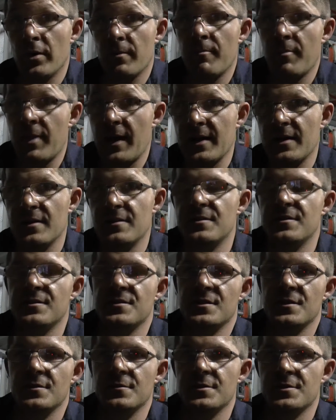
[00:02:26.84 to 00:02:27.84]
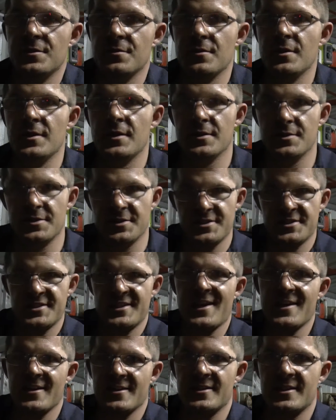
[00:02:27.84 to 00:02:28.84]
it back in the Series 3, I just
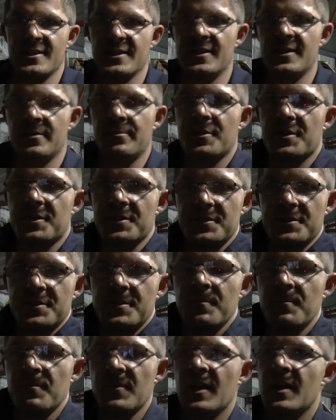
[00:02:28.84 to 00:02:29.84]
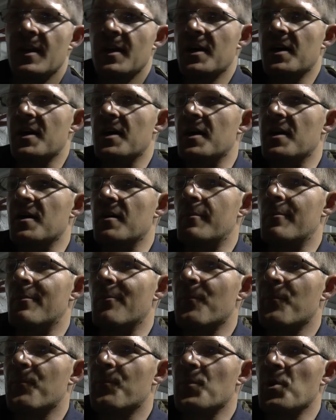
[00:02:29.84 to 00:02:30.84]
sat it there because
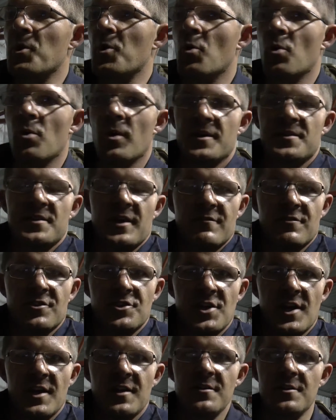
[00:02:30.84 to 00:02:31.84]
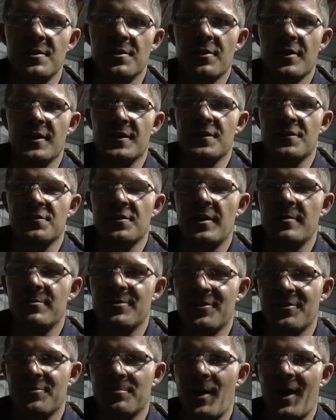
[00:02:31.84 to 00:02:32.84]
you always have a shed and you think there's
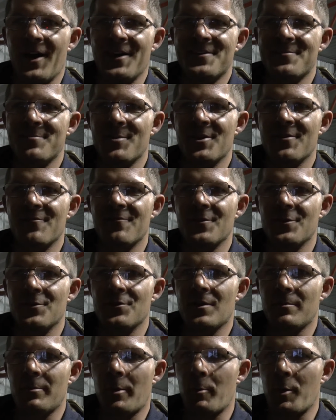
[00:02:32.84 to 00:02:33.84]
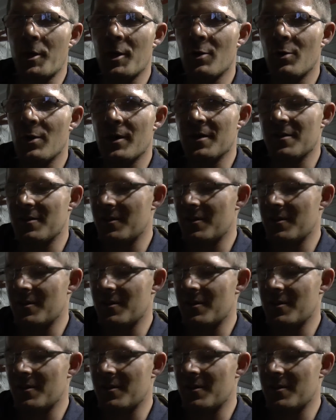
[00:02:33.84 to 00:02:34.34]
heaps of space, but it fills up a bit quicker